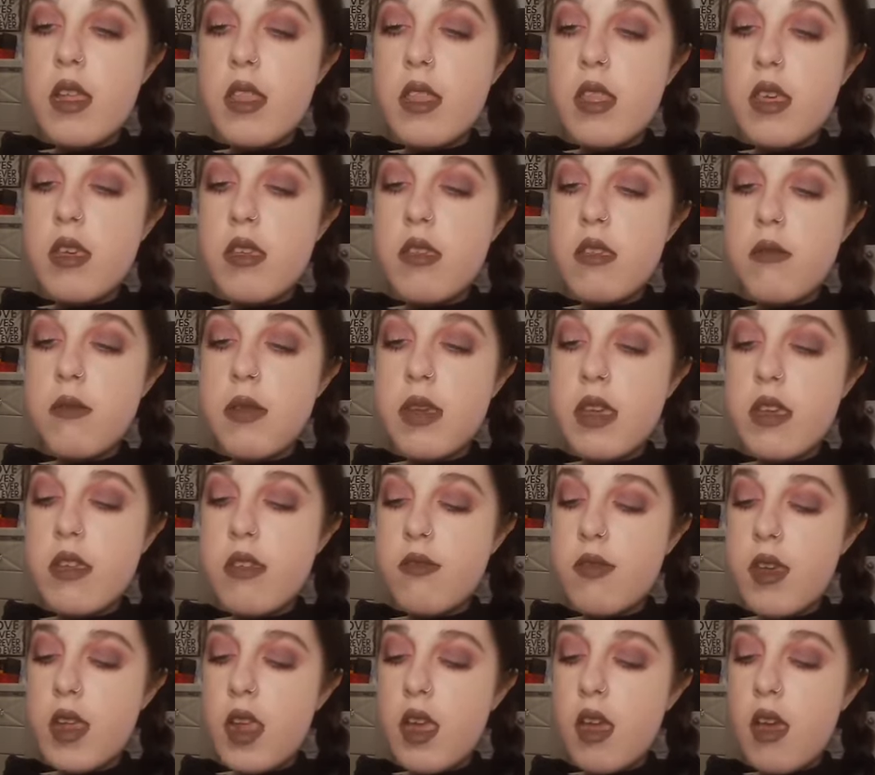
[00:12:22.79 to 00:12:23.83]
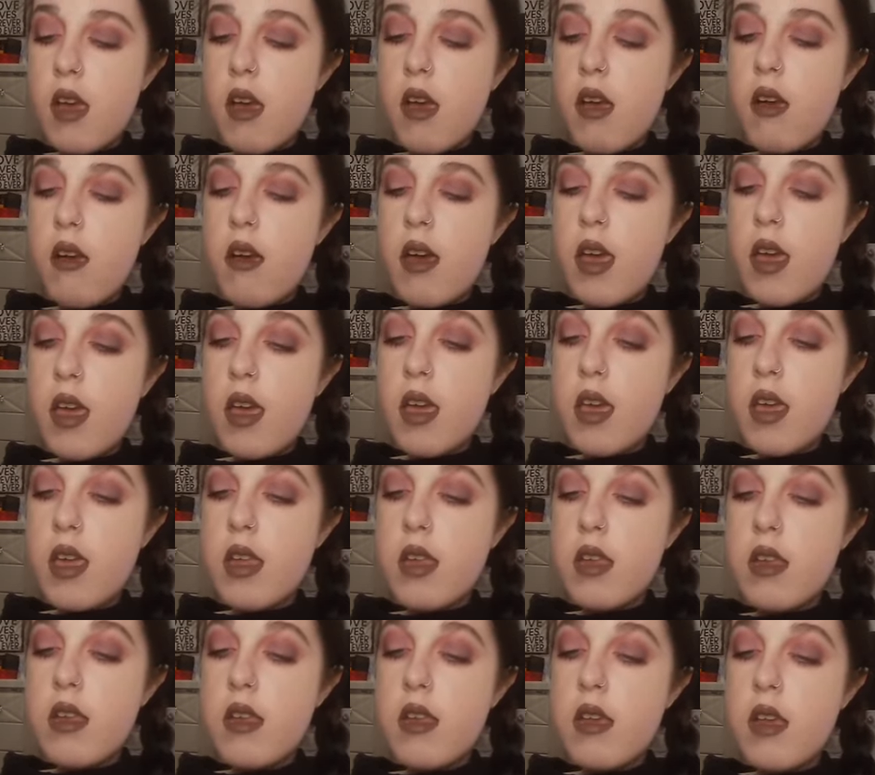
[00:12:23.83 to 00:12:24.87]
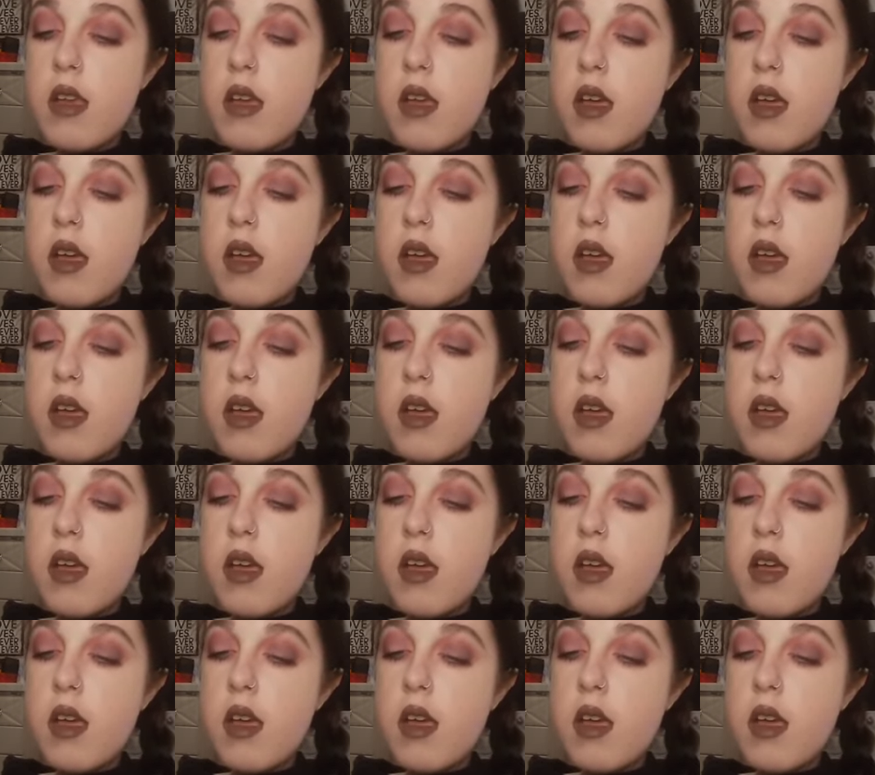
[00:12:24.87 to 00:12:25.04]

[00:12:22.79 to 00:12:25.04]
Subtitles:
this week's video, and